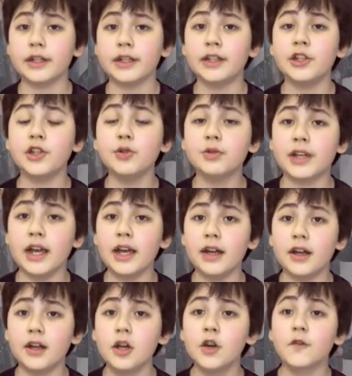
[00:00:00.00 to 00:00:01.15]
in the UK
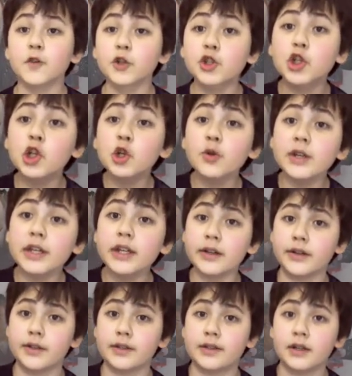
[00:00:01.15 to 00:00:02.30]
for 2
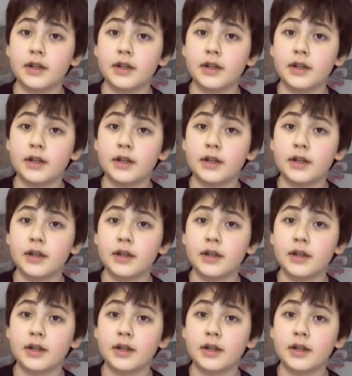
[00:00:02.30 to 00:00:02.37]
years.